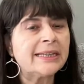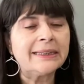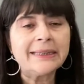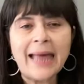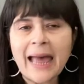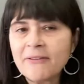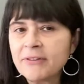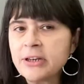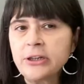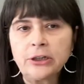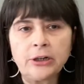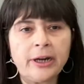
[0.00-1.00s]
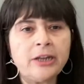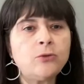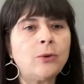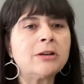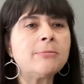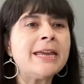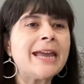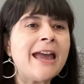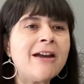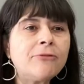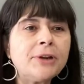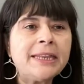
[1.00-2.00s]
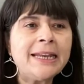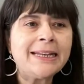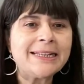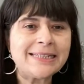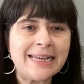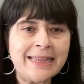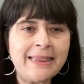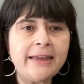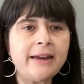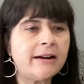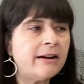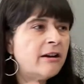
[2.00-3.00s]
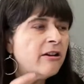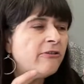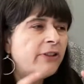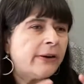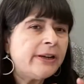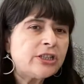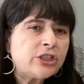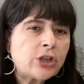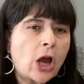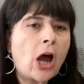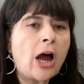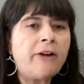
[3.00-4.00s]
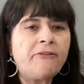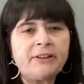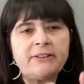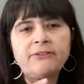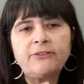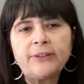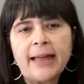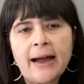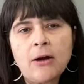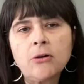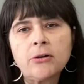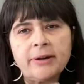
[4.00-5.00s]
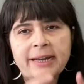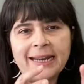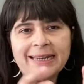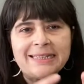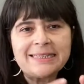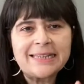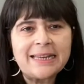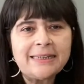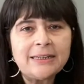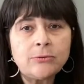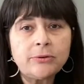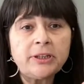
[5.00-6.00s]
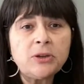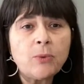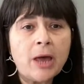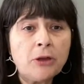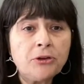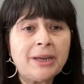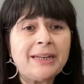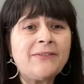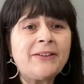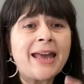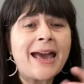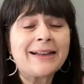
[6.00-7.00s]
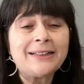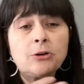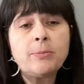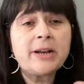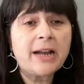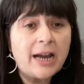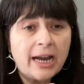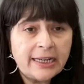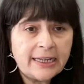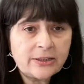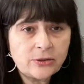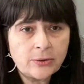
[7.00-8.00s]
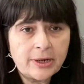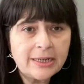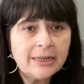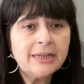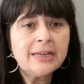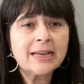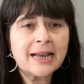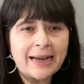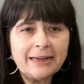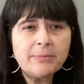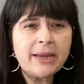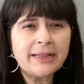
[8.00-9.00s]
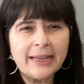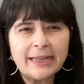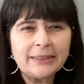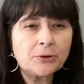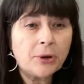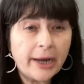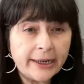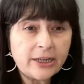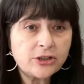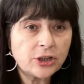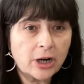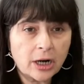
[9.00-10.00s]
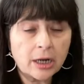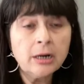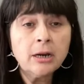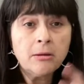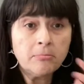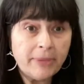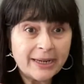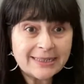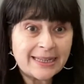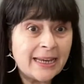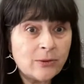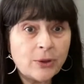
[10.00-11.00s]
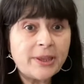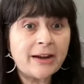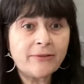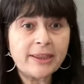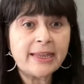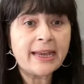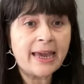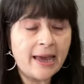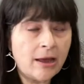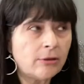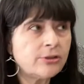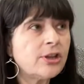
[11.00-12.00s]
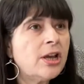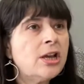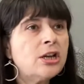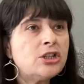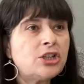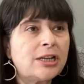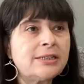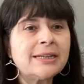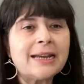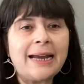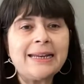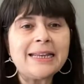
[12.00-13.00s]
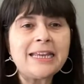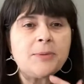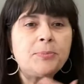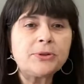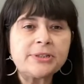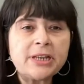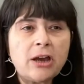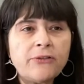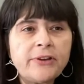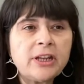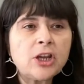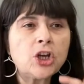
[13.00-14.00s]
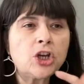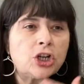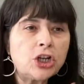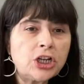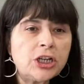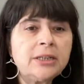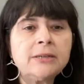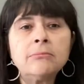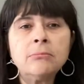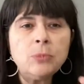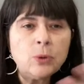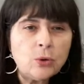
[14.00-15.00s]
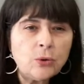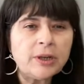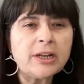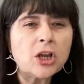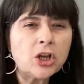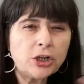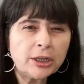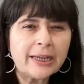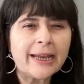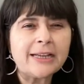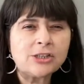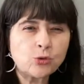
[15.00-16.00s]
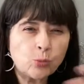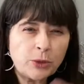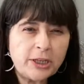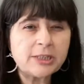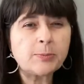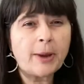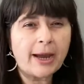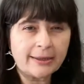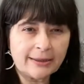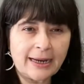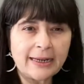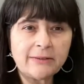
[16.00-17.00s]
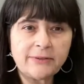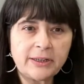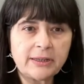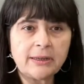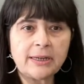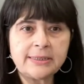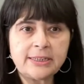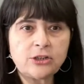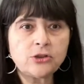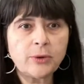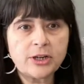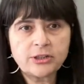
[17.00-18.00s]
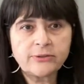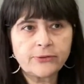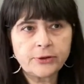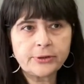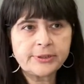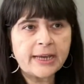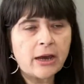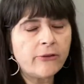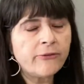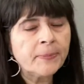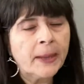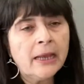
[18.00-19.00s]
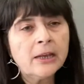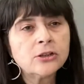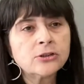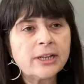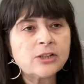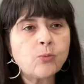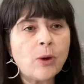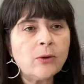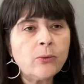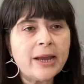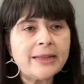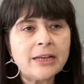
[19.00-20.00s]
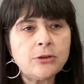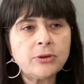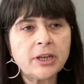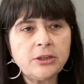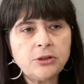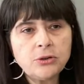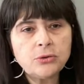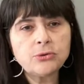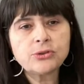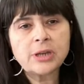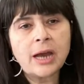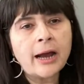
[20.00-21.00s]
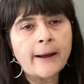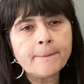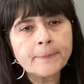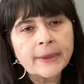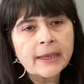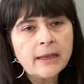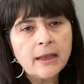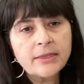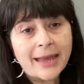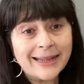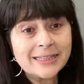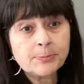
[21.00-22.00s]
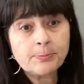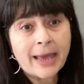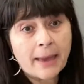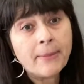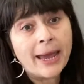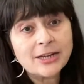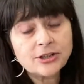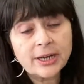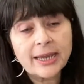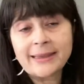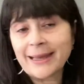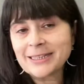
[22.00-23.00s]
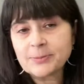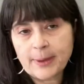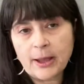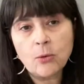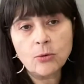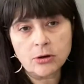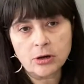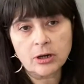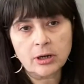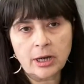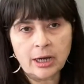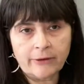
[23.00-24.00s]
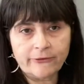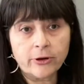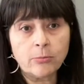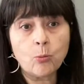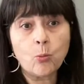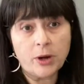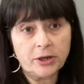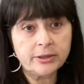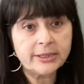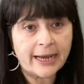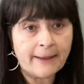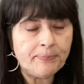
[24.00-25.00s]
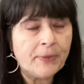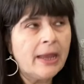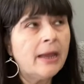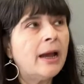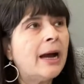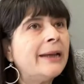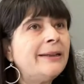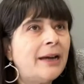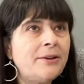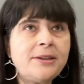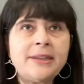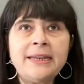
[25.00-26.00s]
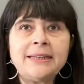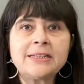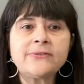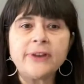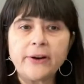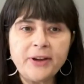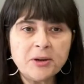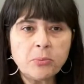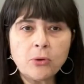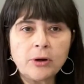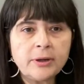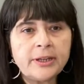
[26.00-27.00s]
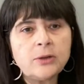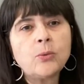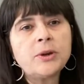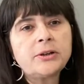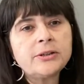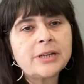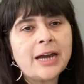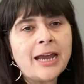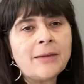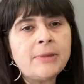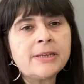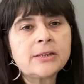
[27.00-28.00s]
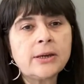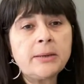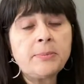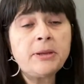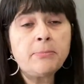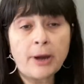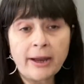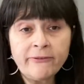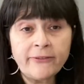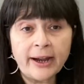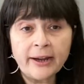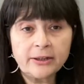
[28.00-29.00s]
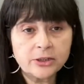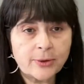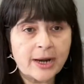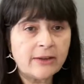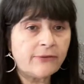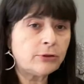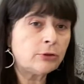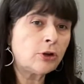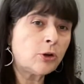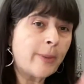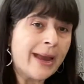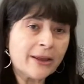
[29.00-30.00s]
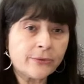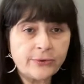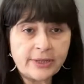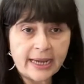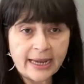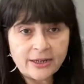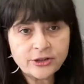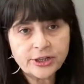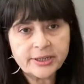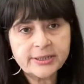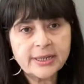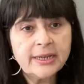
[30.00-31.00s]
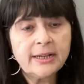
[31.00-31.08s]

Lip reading: and lavender, and you want to make everything that's in there very soft and flowery and scented really well. You can even add a little bit of honey to it, kind of make like a little honey jar mixed in with everything else, just to kind of keep yourself in a good mood and a good, like a sweet spot kind of a situation for yourself. So that's one way that you can use that magic and that spell work from wintertime. Another thing that's very important in the wintertime is going to be bonfires, right? If you look back through the ages,